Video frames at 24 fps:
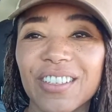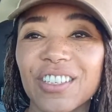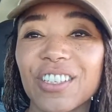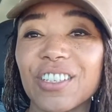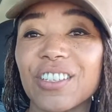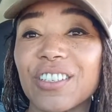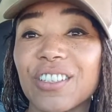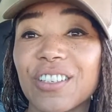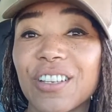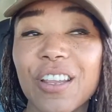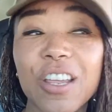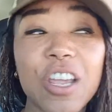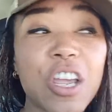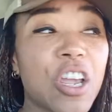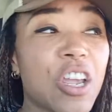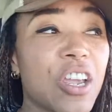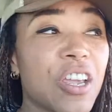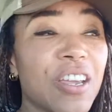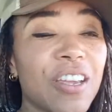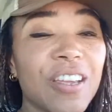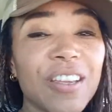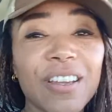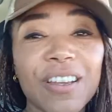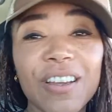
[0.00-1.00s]
Just,
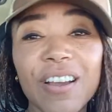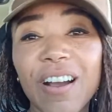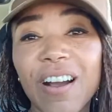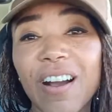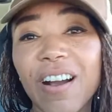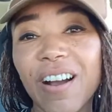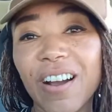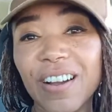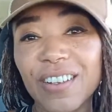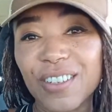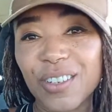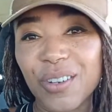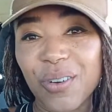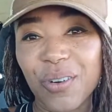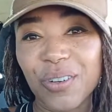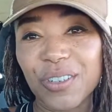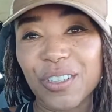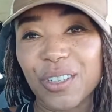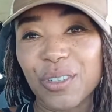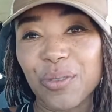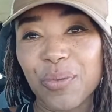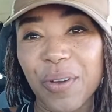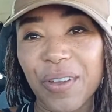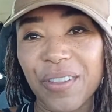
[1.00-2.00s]
oh, it's
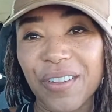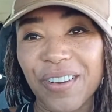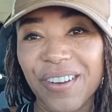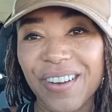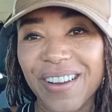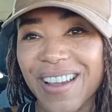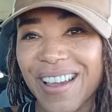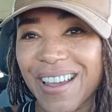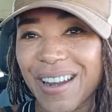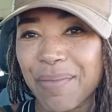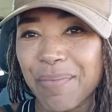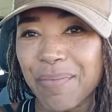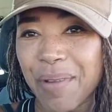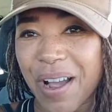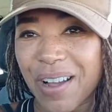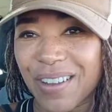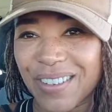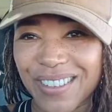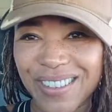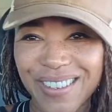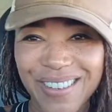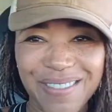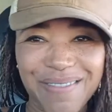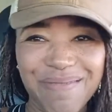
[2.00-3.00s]
gorgeous weather. And I'm
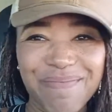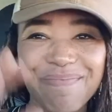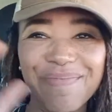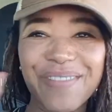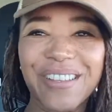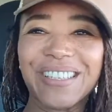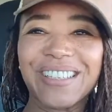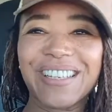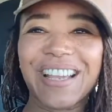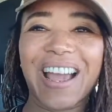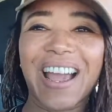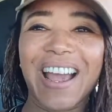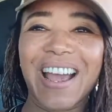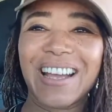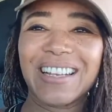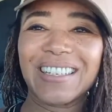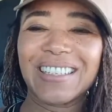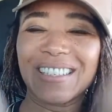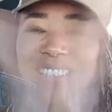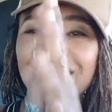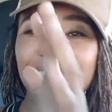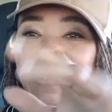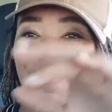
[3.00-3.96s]
out. Peace, guys.